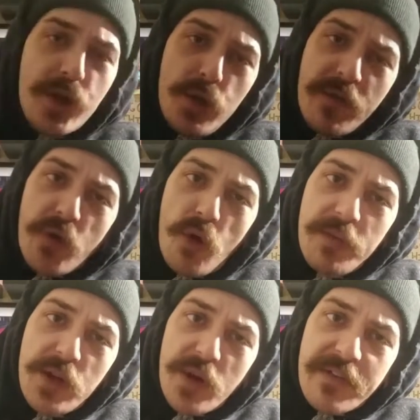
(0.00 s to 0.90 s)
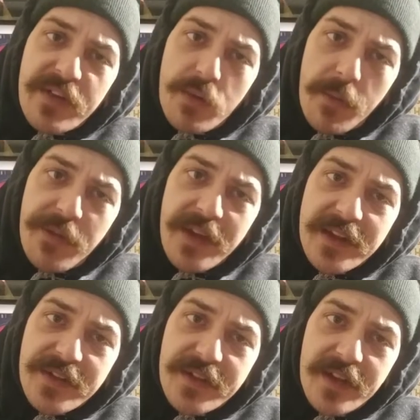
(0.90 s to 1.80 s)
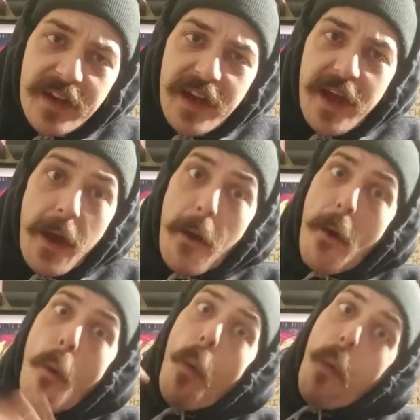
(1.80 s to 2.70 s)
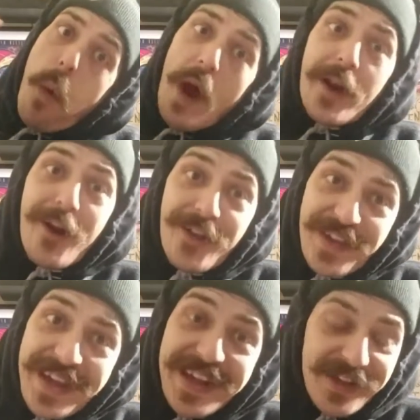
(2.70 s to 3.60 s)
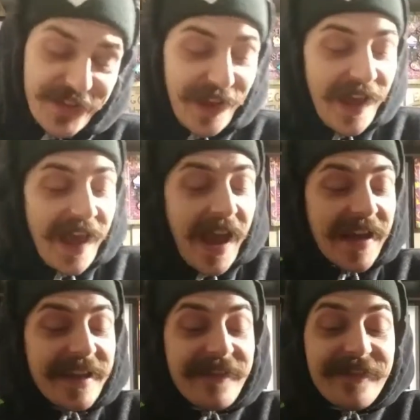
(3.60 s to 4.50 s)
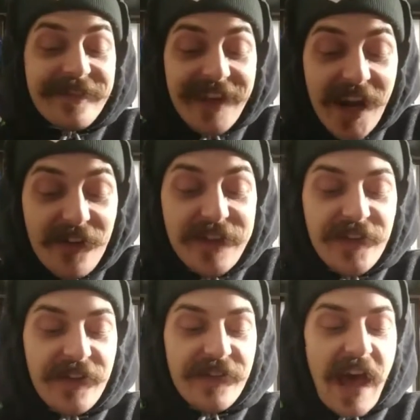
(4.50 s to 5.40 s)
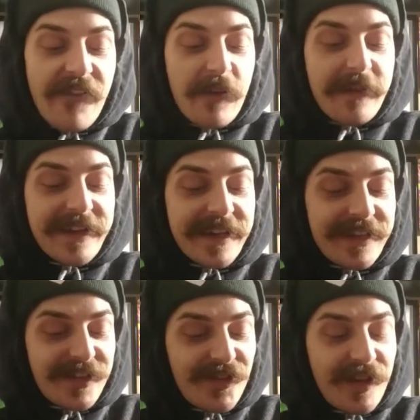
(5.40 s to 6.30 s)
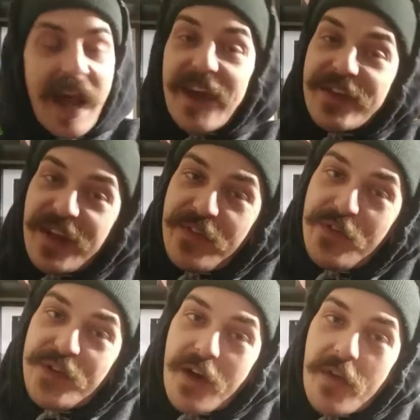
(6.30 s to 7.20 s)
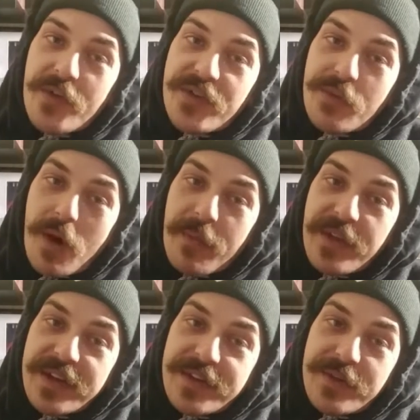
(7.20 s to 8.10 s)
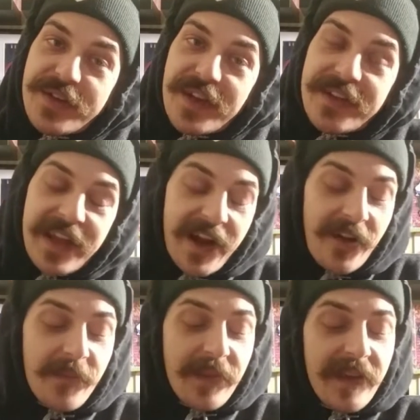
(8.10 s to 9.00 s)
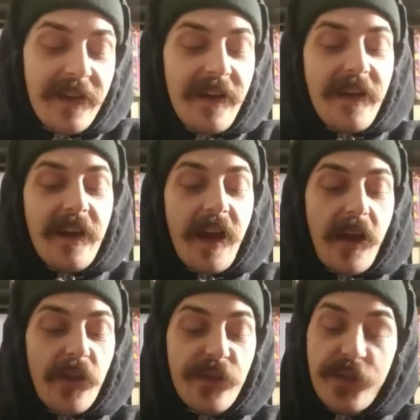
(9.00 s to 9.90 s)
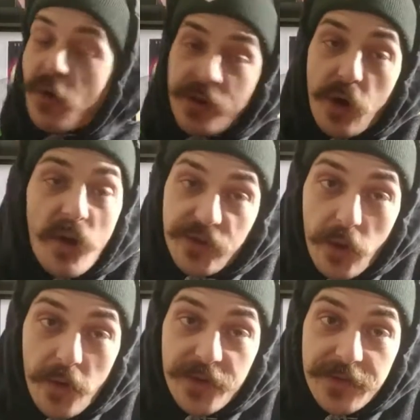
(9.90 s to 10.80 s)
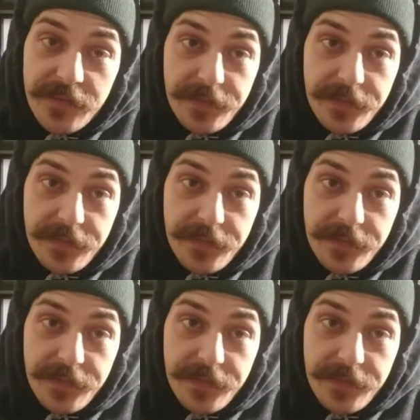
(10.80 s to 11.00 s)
you've told me you don't have any Swampthings. What are these? And he literally started laughing, being like, dude, as if you saw those Swampthings that were sitting there. Those are all sold.